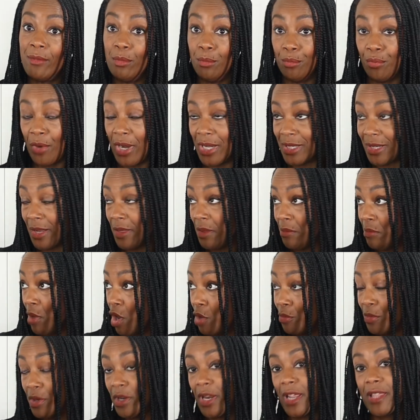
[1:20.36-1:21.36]
in braids at the
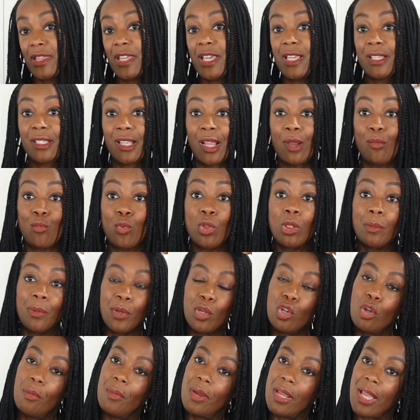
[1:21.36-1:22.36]
moment, and these that will be
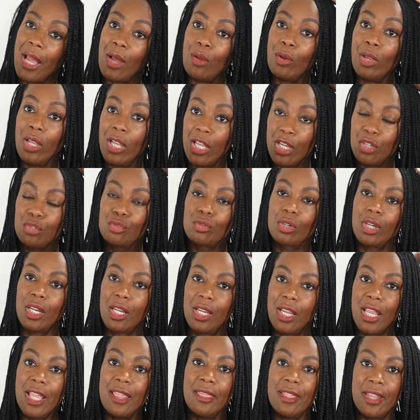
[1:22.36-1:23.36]
coming out
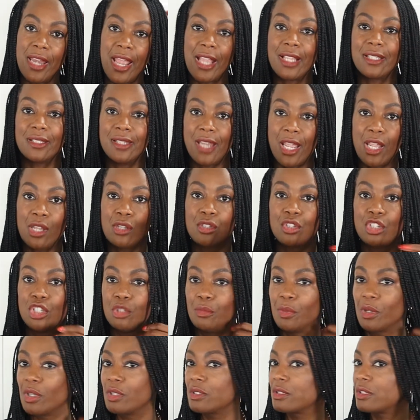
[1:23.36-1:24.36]
literally in the next day or two
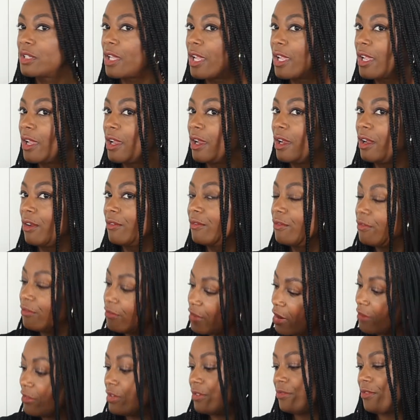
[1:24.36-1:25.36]
because they are
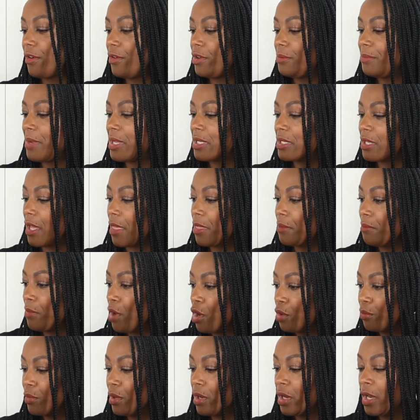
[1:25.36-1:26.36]
very, very messy at the
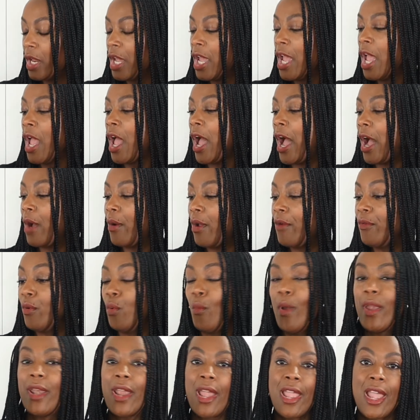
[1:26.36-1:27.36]
moment. However,
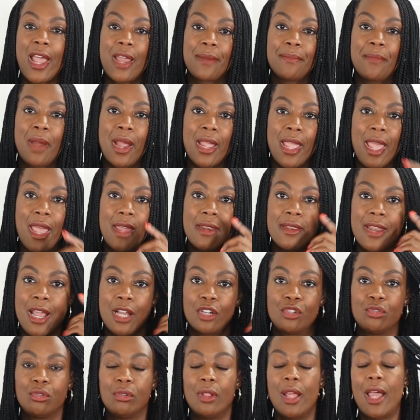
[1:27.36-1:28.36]
when I had my
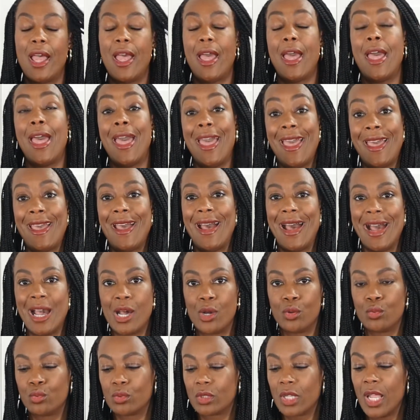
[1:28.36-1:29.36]
natural hair
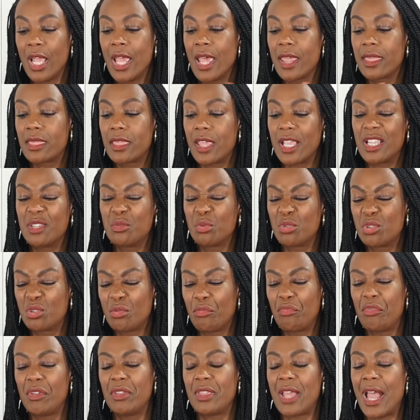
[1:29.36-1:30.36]
out, this was
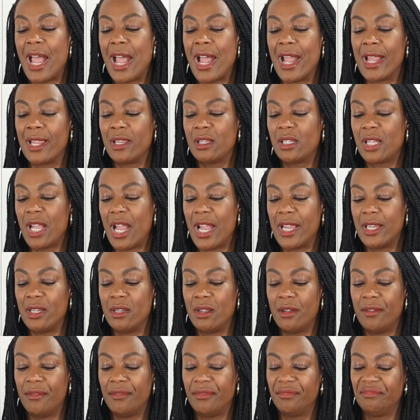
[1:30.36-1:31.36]
something that I kind
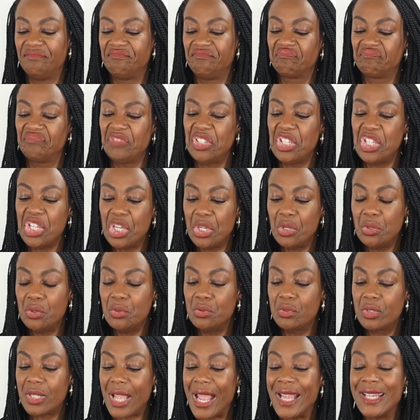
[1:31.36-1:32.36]
of
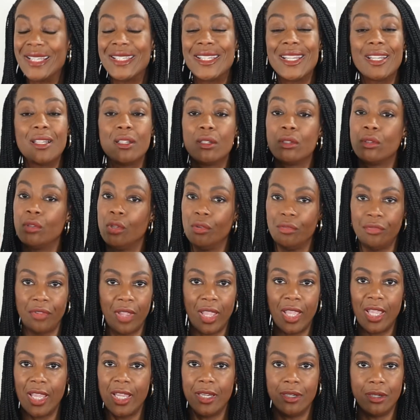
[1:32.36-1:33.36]
used. I didn't love
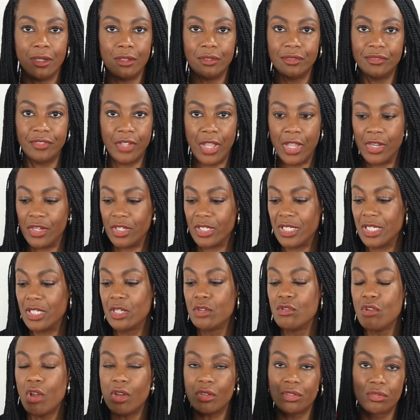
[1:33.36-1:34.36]
it, in all fairness. It's
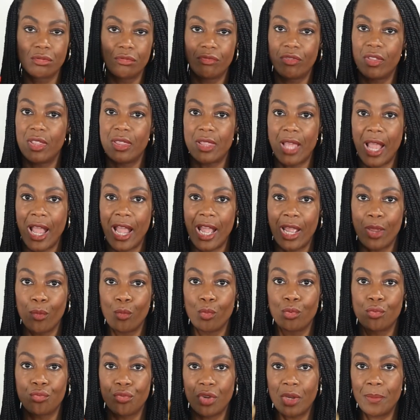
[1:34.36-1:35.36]
not something that I
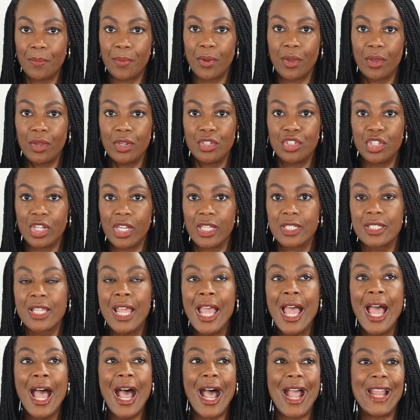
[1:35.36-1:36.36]
would repurchase.
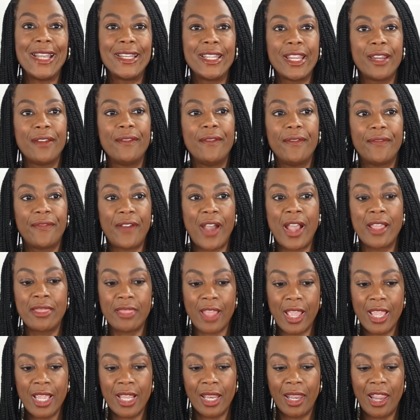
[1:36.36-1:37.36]
I didn't find
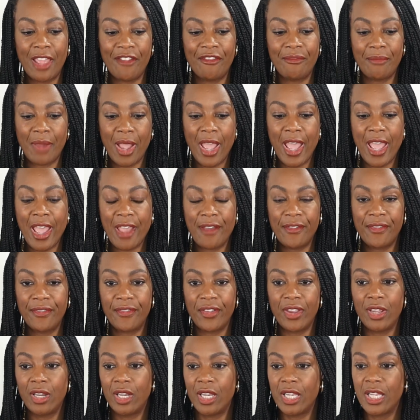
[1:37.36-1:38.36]
that it left my hair
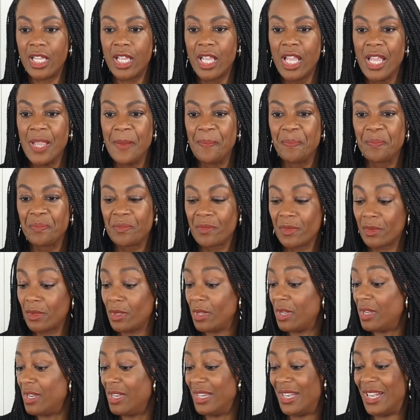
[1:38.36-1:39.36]
feeling,
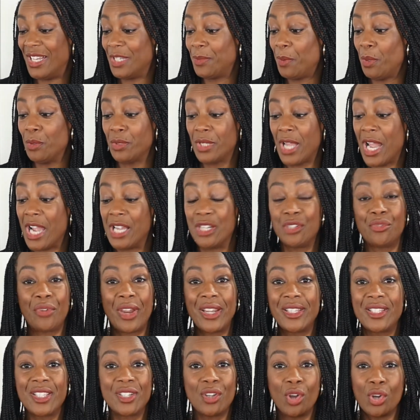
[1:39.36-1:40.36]
I suppose,
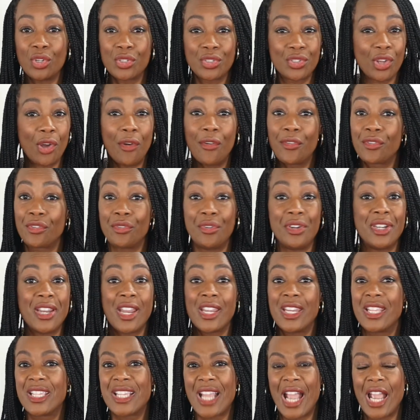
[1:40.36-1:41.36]
hydrated or softer in
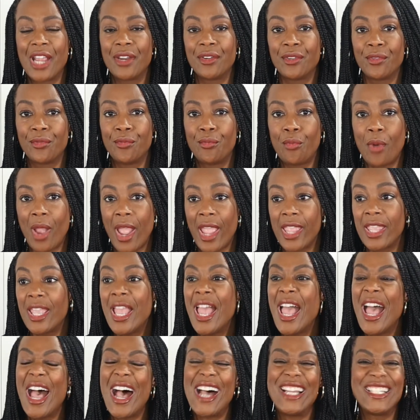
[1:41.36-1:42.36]
any kind of way.
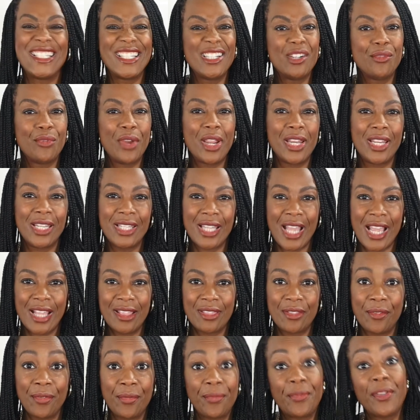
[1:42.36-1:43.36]
I didn't really like
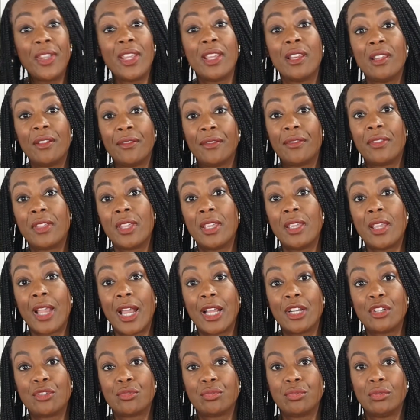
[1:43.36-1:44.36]
the feel of the
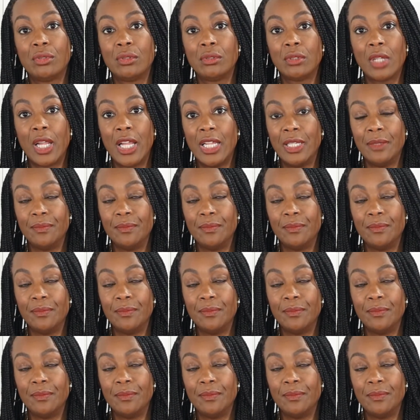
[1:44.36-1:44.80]
actual